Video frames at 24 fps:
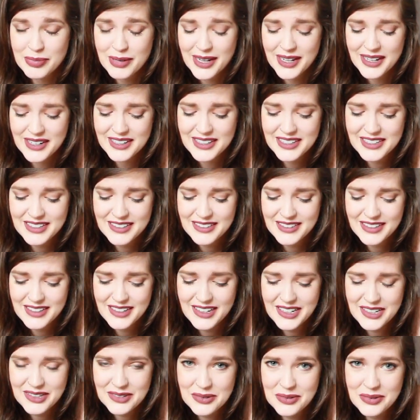product in there.
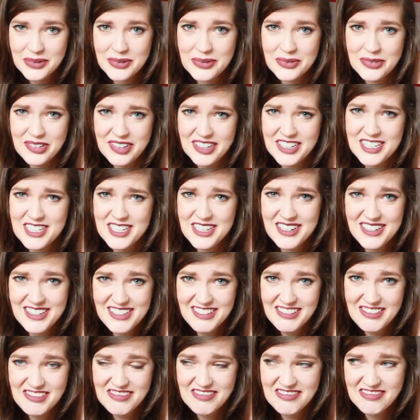I don't know what to
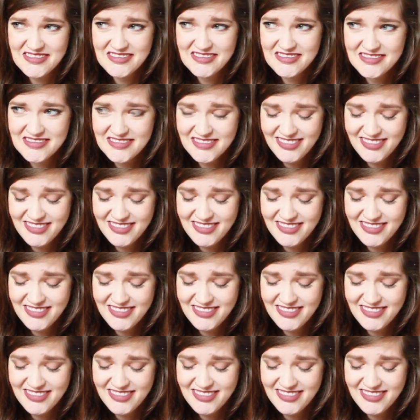do.